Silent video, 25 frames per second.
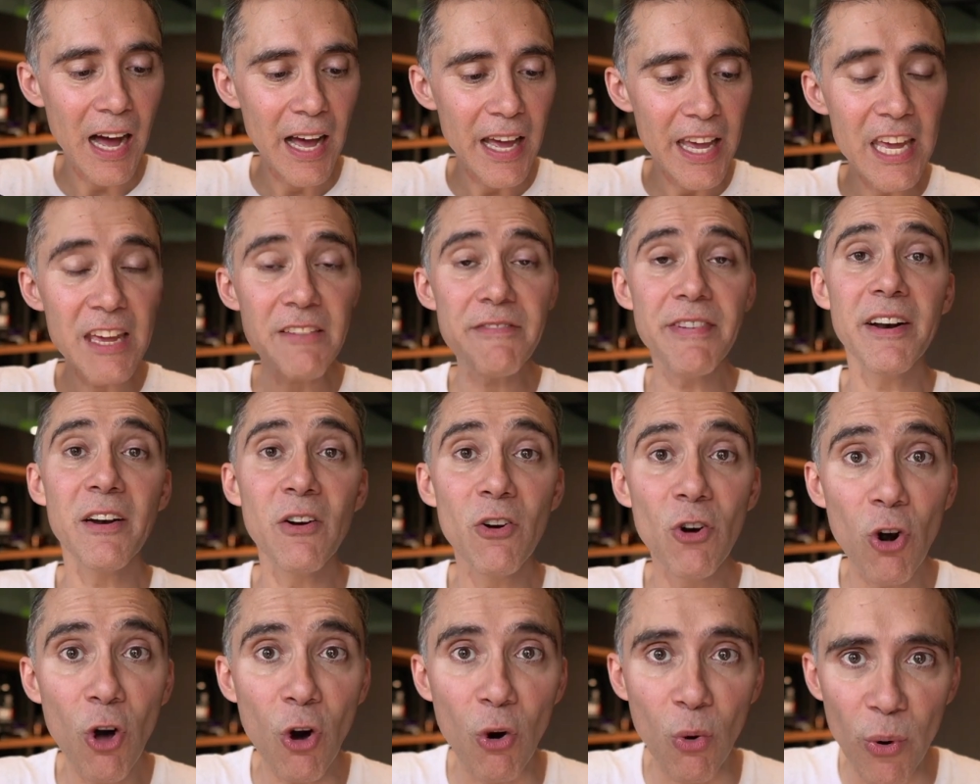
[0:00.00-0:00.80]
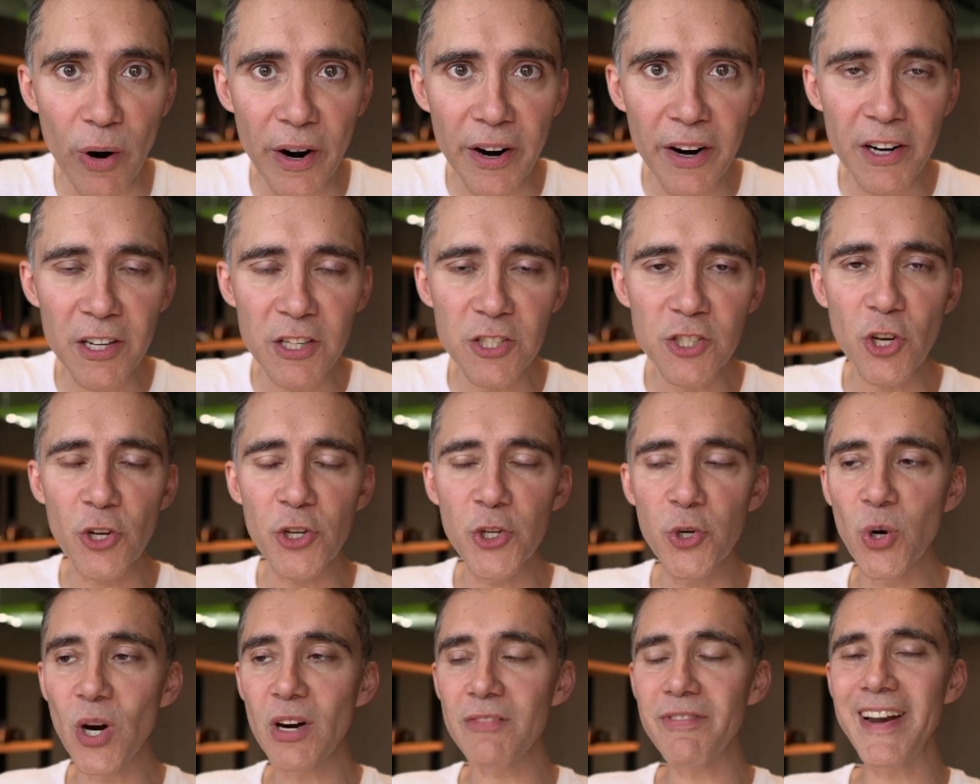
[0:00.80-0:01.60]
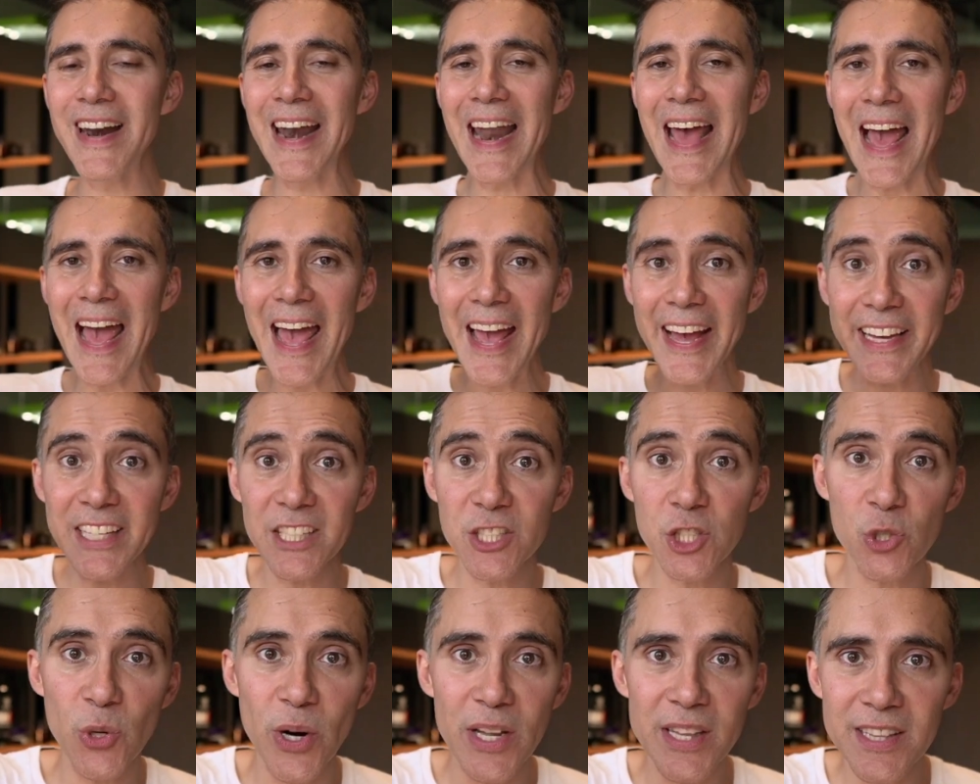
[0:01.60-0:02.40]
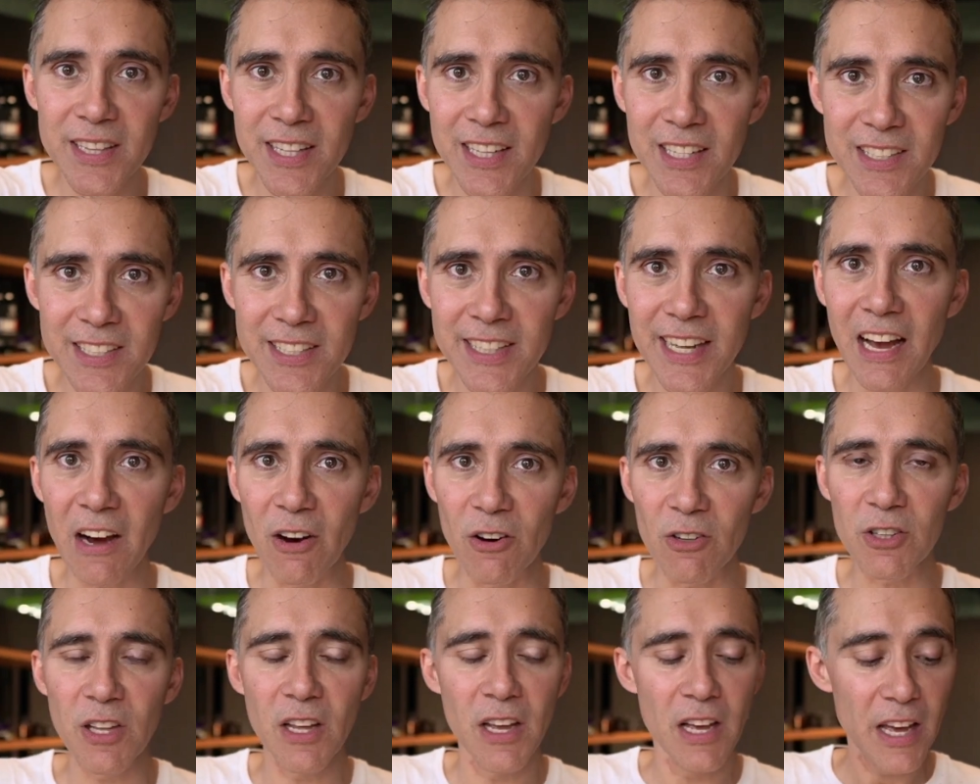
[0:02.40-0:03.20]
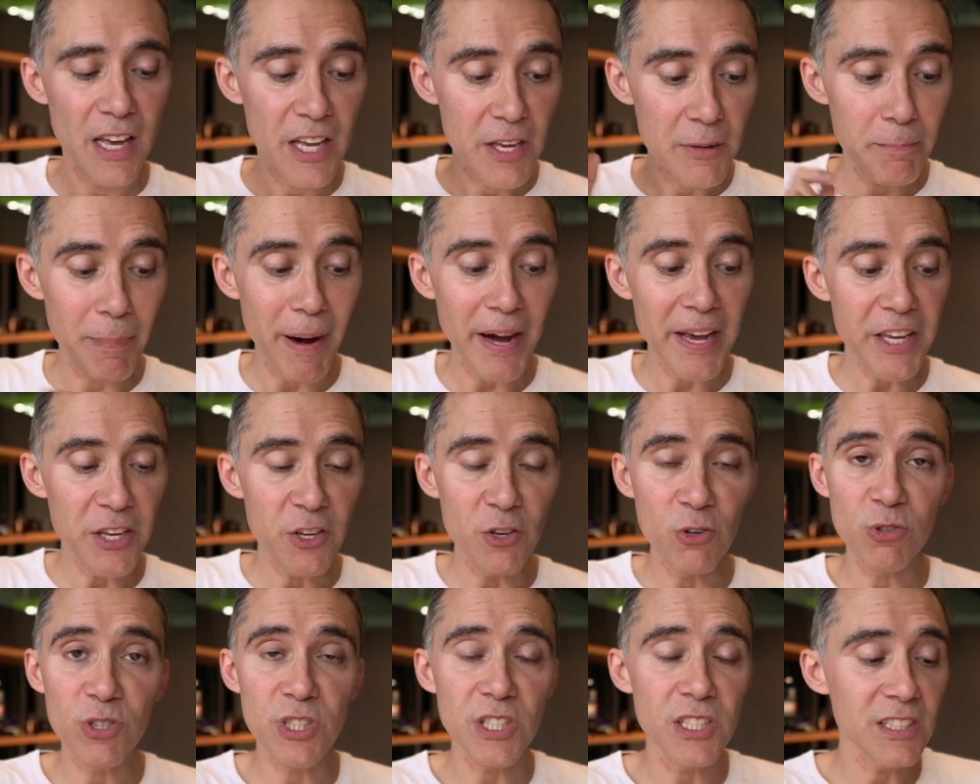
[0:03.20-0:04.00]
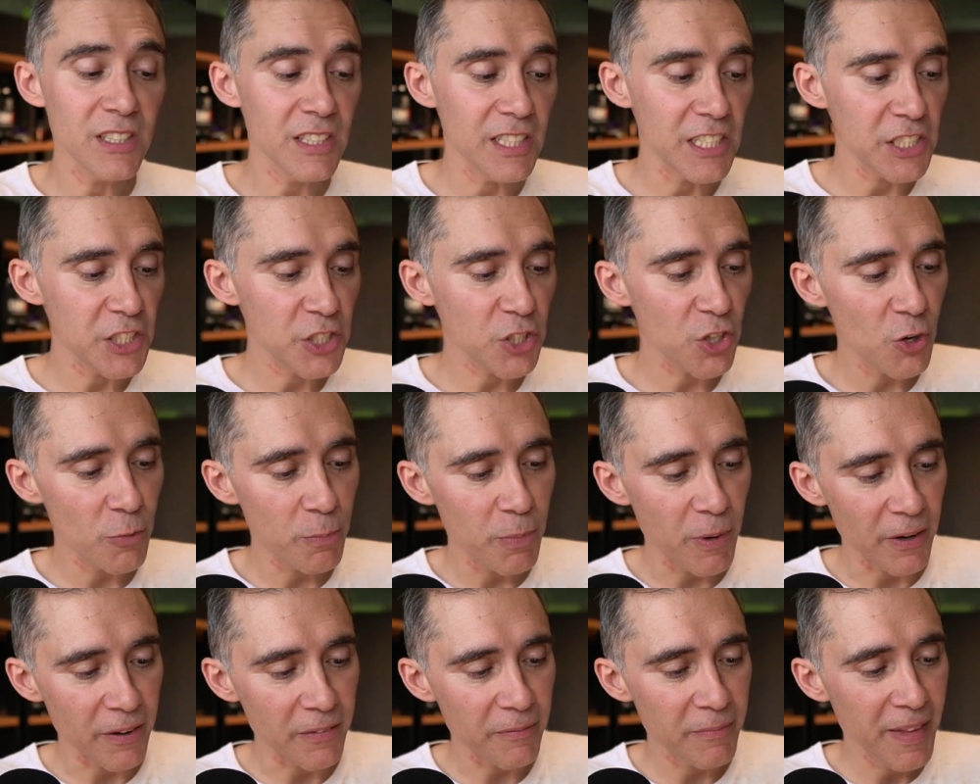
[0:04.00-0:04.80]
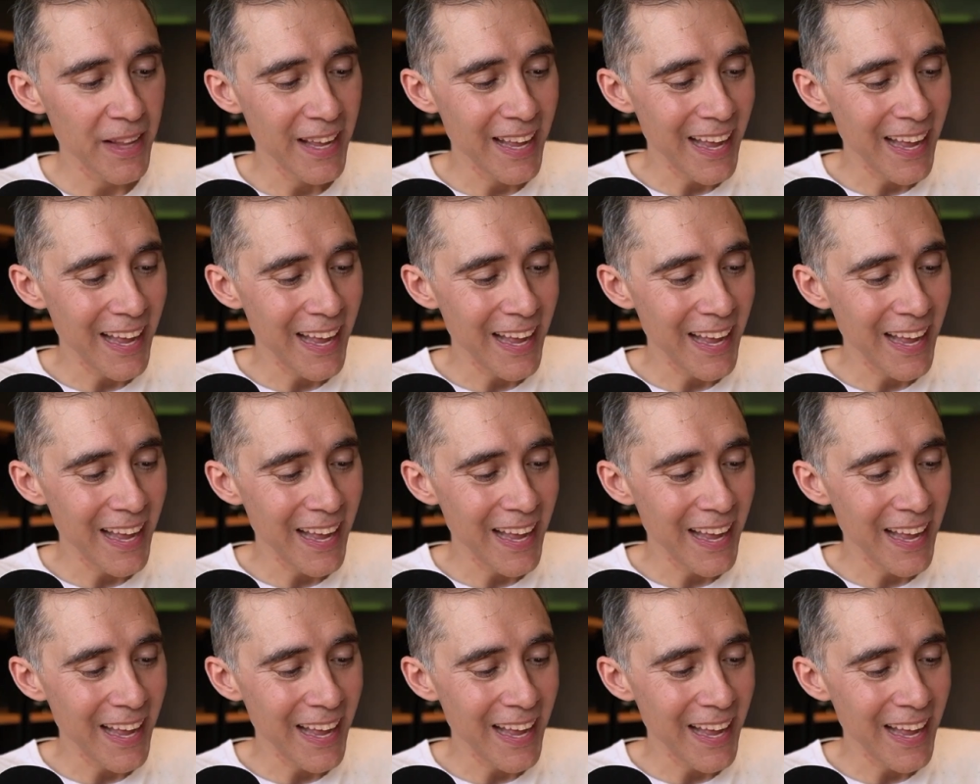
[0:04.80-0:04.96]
even lower, so you have an extra discount by using this coupon,